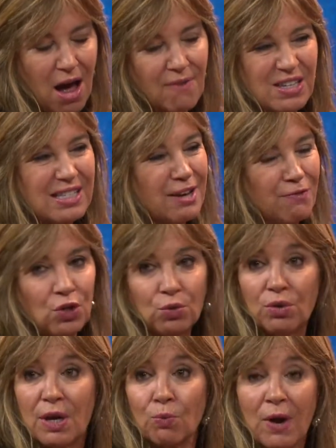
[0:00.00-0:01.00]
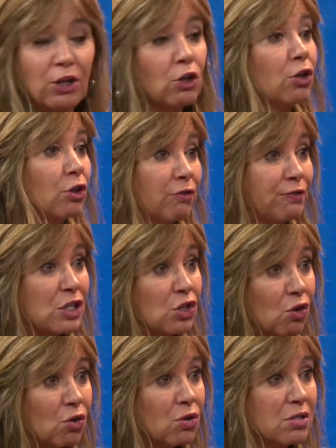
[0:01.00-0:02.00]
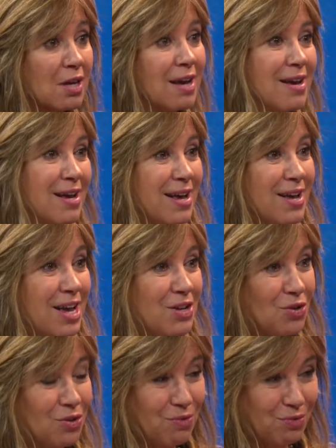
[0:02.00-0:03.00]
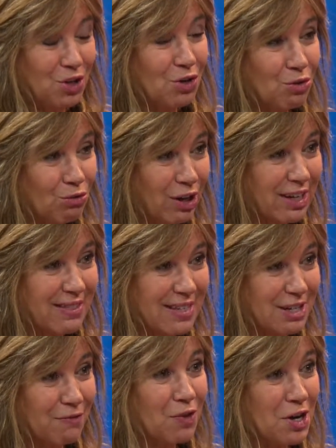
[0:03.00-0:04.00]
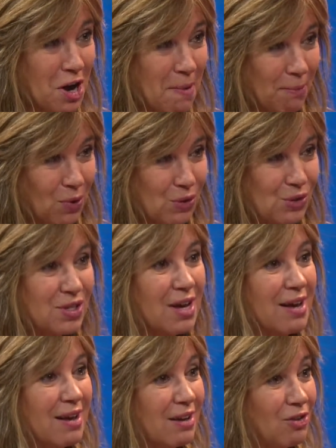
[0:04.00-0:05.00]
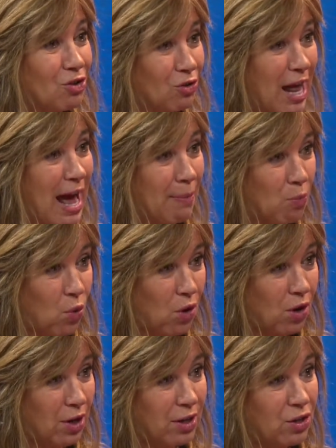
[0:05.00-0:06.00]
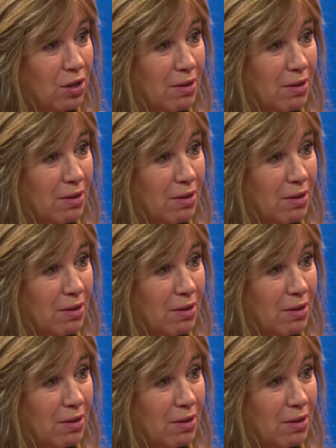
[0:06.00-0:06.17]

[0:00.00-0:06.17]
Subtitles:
Obviously, if you get regular physicals and you look at the different numbers, your lab work,